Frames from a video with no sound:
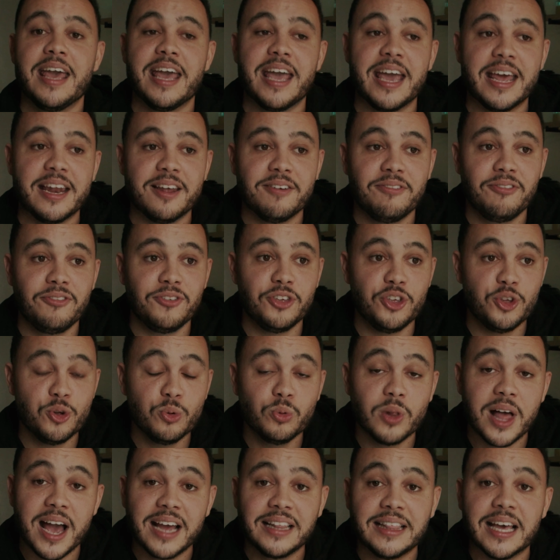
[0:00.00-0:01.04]
And if
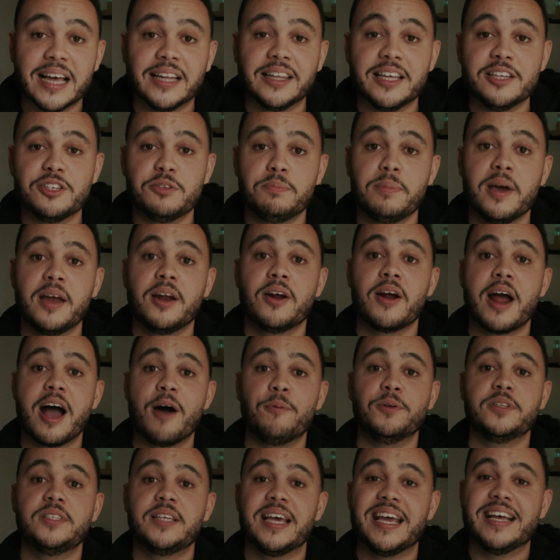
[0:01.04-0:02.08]
you like that lens better,
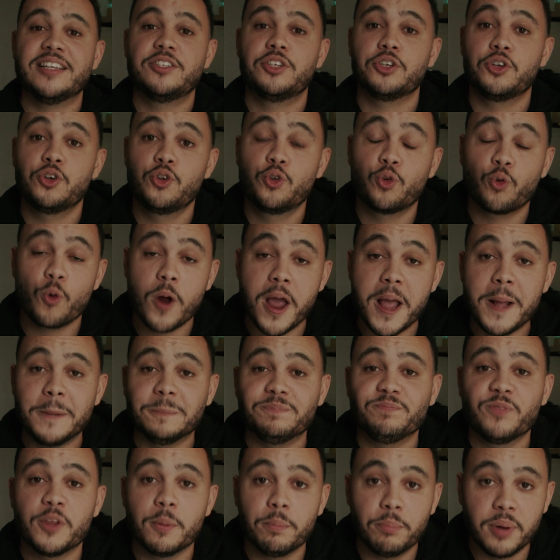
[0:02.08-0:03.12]
I would say it's a
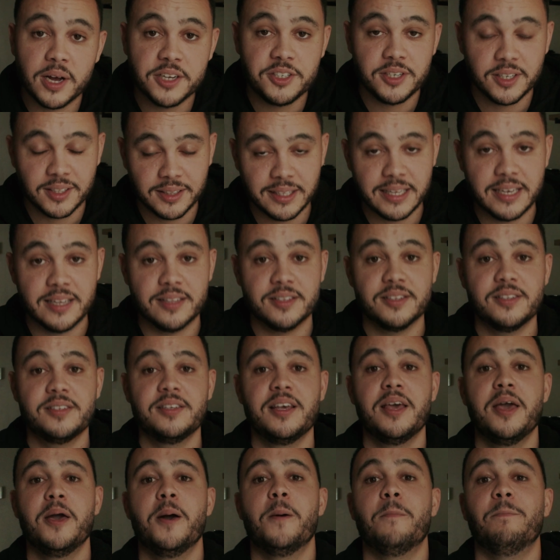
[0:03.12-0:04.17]
great budget lens.